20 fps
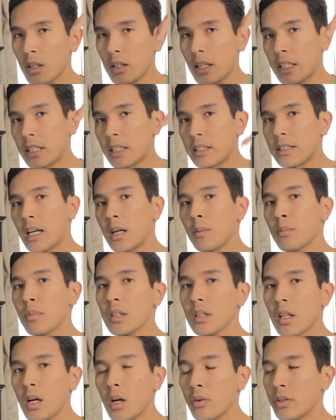I'll link it down
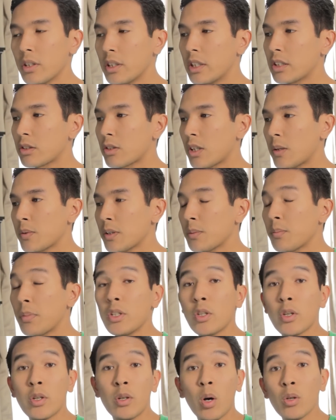below in the description.
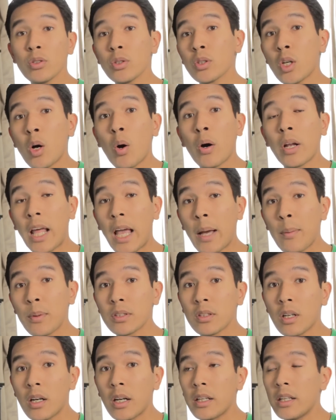But you can also go on
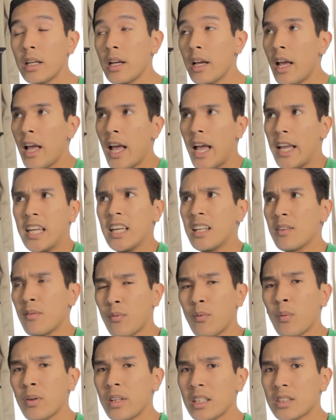Amazon and
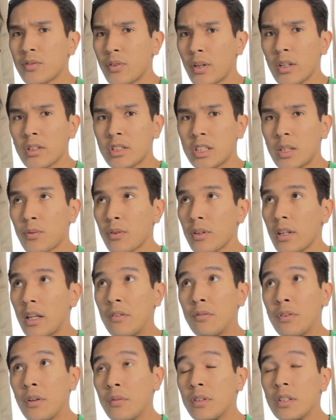get one that's fairly cheap for
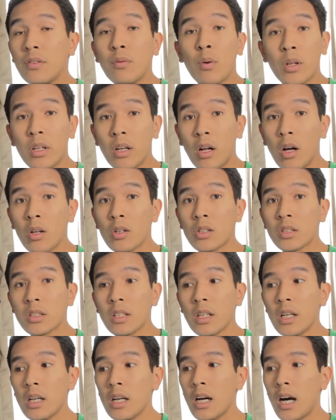like 50
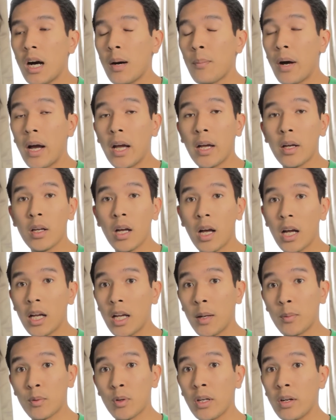$40. Um, I
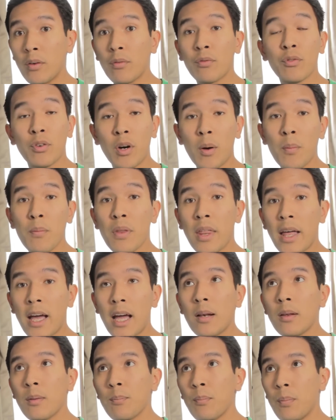I upgraded from
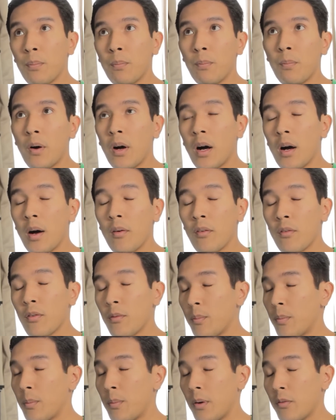that uh,
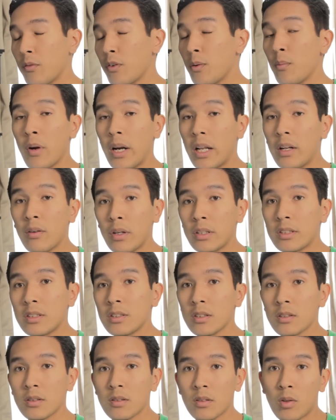for many
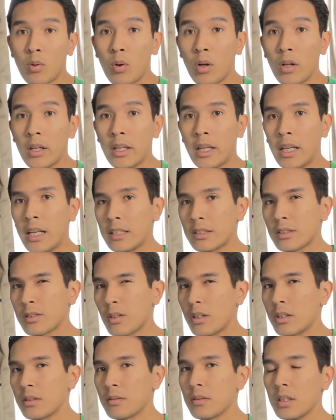reasons. Quality and it
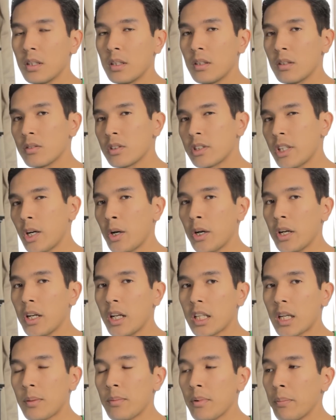started
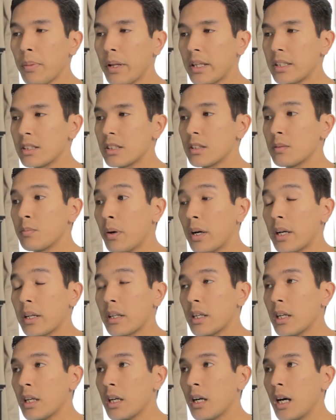tearing in a couple places,
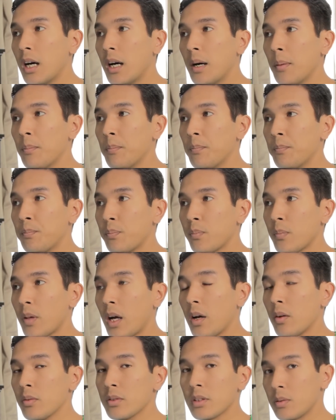but um,
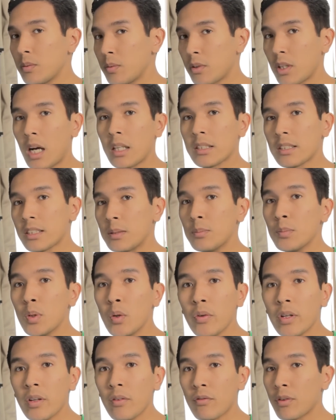I was constantly
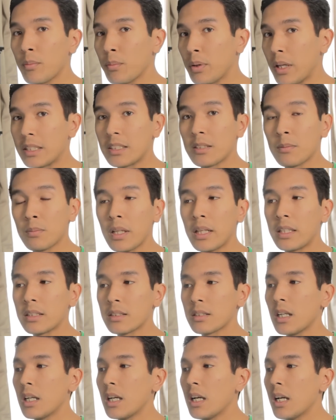moving it from place to
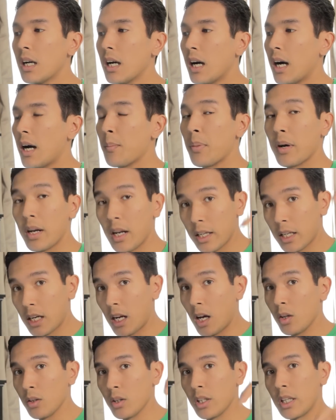place. Um, but
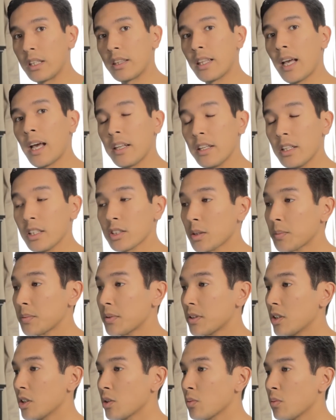again, I'll link that in the
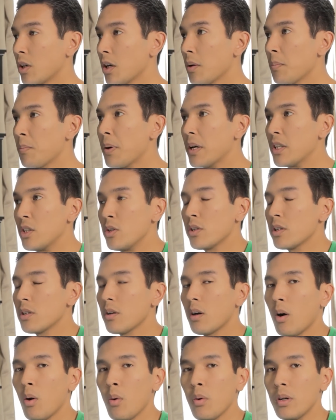description as well. But you
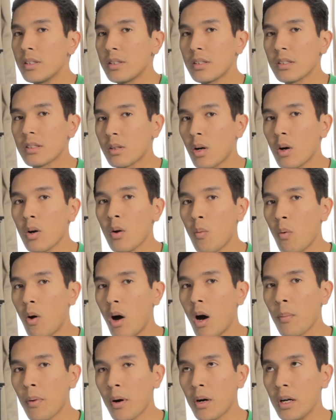can always just go to
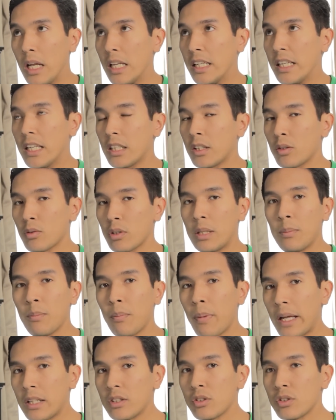Walmart and get a
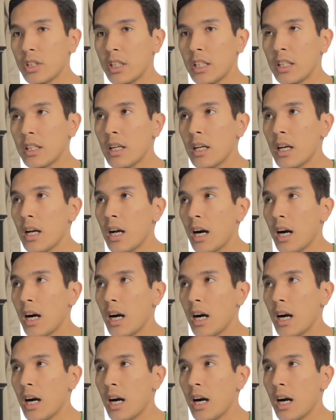green bed sheet.